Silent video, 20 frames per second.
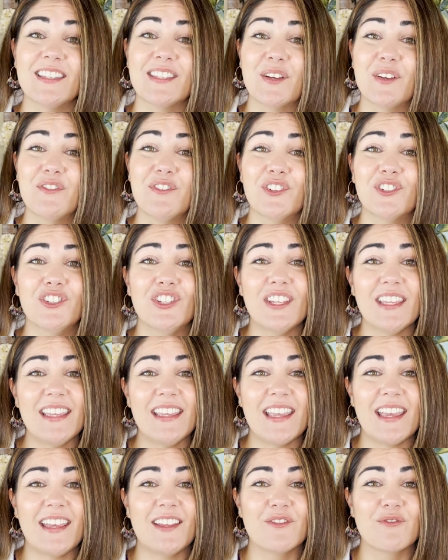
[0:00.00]
So if you're
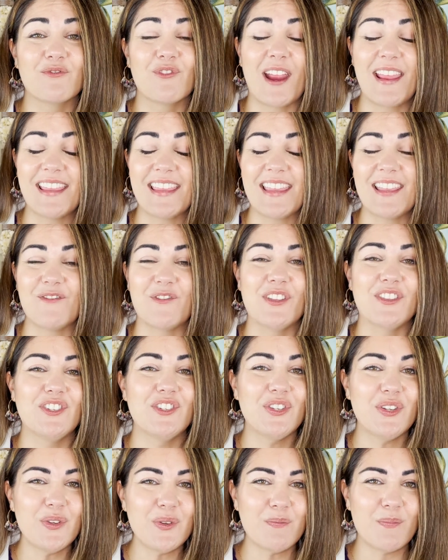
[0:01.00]
looking at ranking with
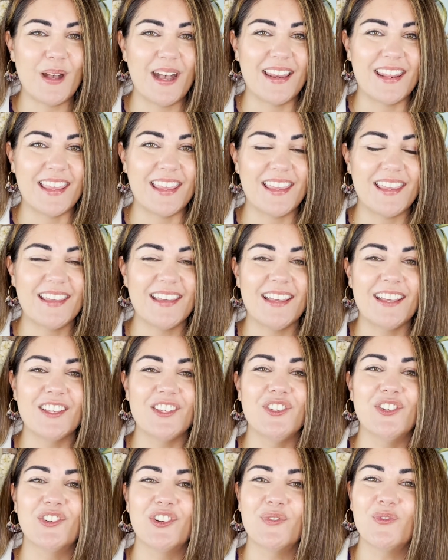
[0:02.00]
TubeBuddy,
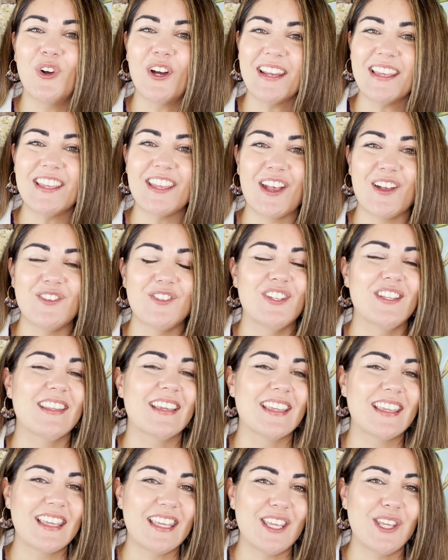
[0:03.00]
you'll want to go to the
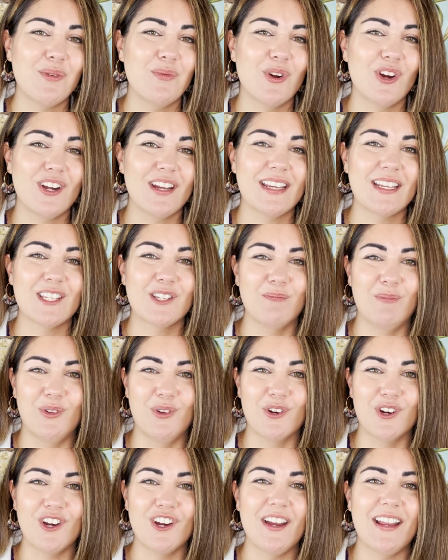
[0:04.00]
Keyword
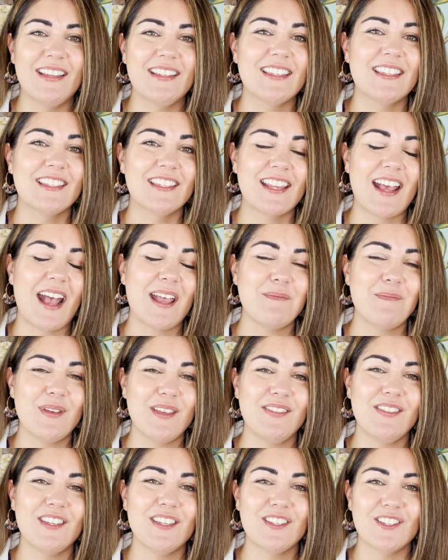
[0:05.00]
Explorer and type
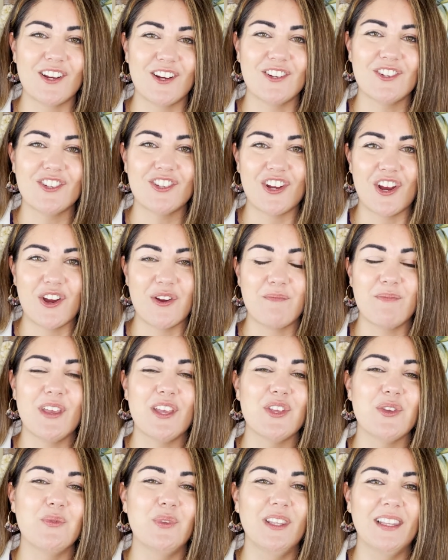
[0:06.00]
in the search term
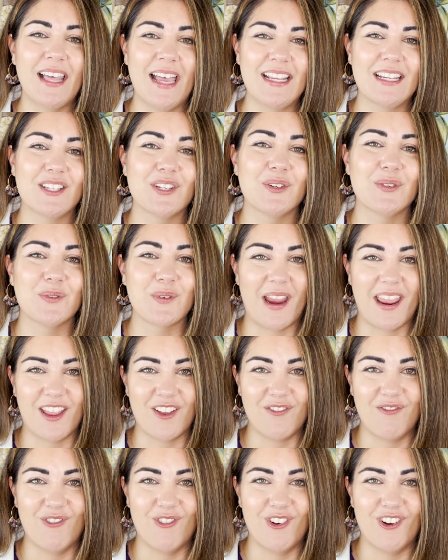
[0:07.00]
that you would like to rank
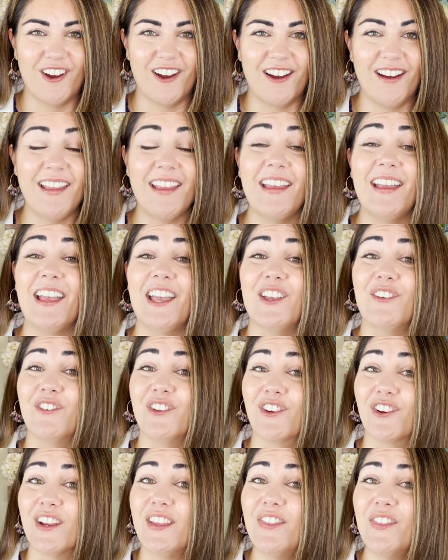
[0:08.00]
for. If
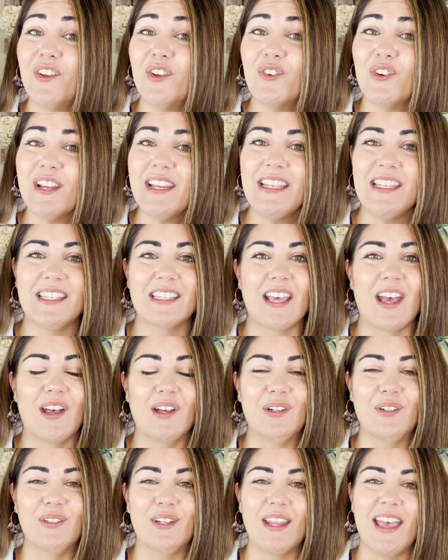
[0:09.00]
you're in the green
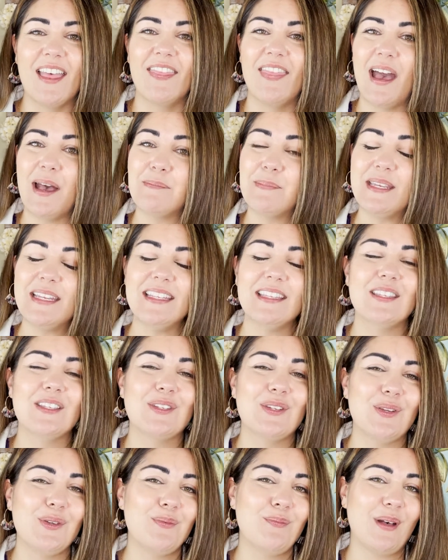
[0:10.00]
zone, that means
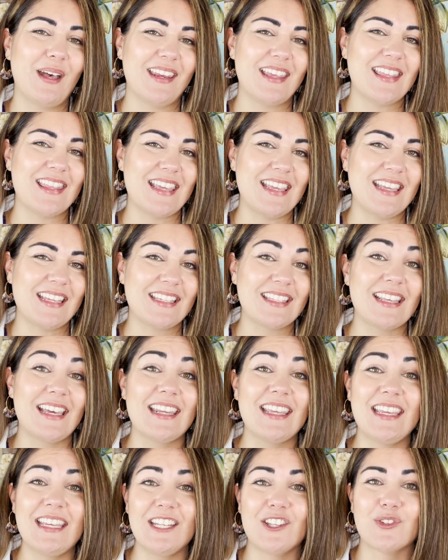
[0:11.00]
TubeBuddy thinks that
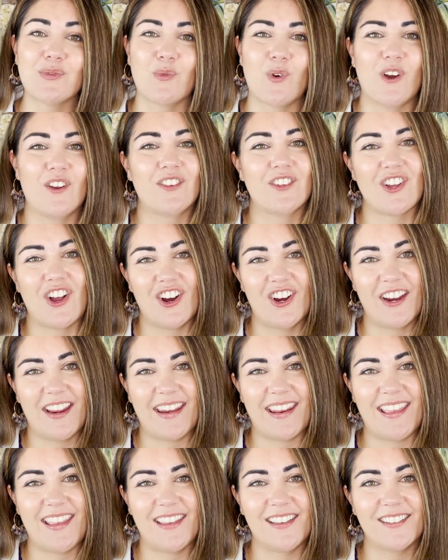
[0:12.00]
it's worth
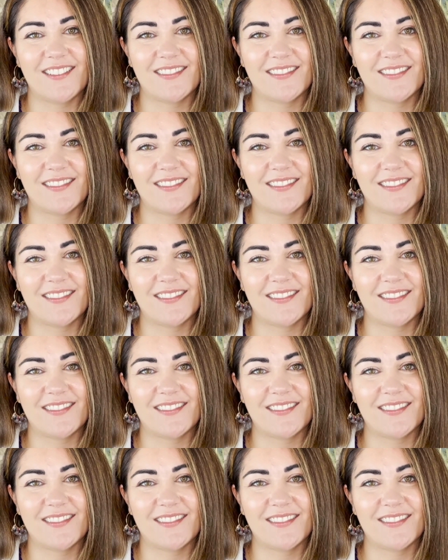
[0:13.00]
targeting.